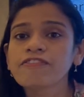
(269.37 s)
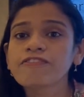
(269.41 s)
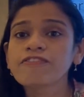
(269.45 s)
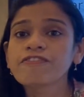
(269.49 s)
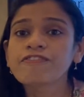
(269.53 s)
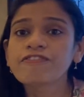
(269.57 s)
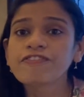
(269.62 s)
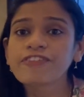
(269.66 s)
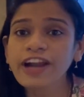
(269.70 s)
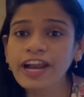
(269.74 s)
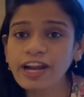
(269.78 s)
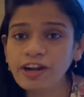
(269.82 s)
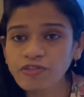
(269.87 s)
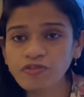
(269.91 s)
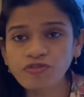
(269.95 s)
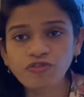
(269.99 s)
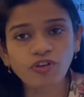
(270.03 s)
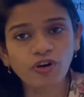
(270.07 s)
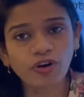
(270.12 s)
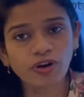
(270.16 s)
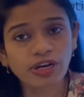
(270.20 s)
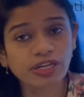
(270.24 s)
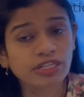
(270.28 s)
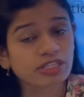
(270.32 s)
friend
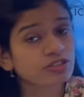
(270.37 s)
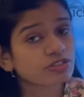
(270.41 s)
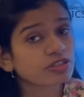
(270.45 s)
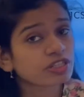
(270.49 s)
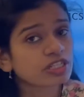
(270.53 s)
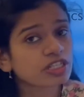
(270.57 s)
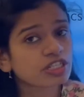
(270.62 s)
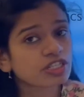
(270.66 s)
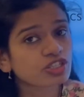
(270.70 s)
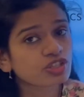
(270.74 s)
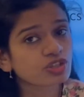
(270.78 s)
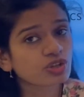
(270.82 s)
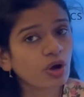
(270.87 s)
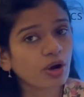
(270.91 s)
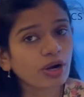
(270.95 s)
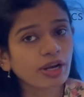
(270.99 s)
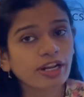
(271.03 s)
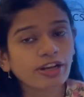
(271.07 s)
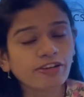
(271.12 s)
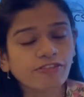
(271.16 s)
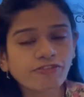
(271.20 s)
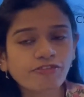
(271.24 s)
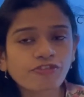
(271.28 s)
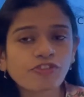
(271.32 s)
for us. It is not
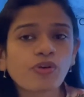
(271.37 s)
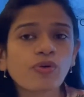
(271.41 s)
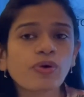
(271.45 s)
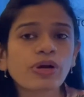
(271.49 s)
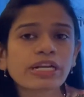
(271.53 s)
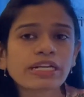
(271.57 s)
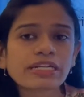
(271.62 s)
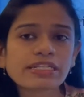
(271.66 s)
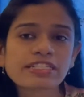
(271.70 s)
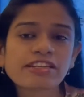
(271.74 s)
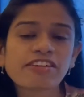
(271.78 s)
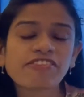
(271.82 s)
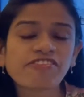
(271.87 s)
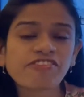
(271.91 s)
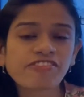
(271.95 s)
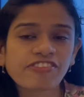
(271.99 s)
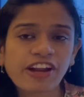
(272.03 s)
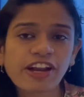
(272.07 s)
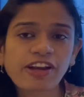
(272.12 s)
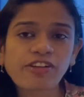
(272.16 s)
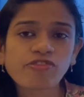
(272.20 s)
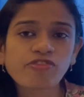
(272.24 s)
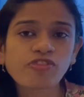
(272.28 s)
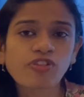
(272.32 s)
a foe, it is a
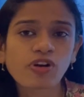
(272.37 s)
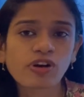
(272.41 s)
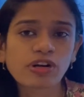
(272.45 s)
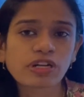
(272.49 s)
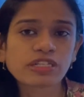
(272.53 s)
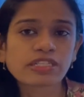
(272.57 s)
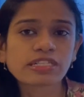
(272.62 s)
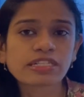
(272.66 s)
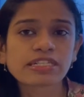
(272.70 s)
friend for us.